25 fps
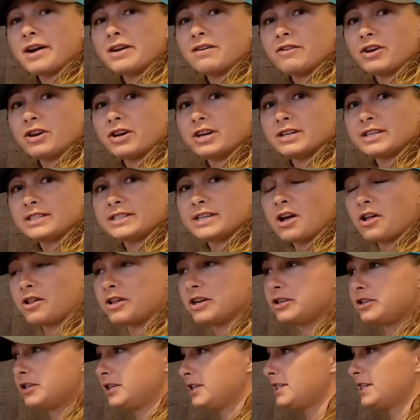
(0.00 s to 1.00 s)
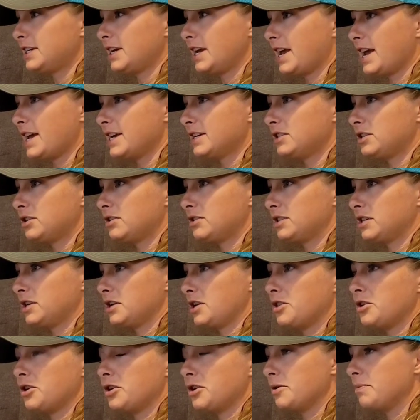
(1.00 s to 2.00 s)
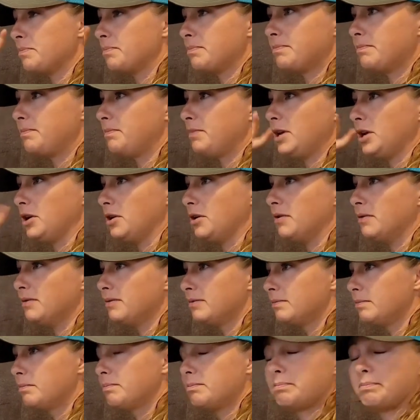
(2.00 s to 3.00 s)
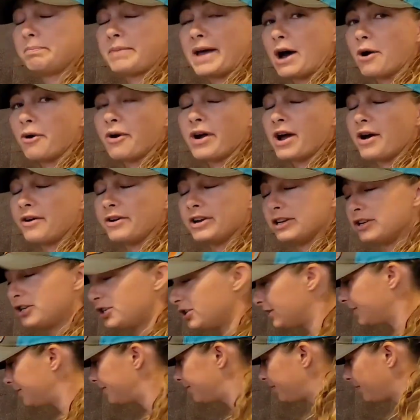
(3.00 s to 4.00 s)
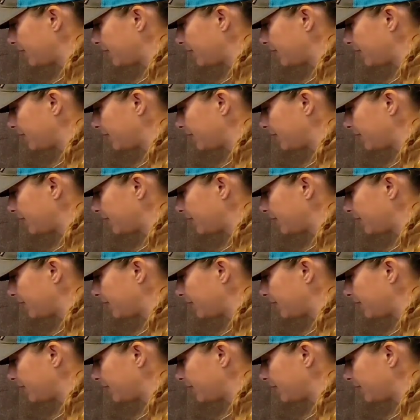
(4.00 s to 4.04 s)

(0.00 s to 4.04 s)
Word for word: not even gonna sell it just in case there's another, you know, power outage.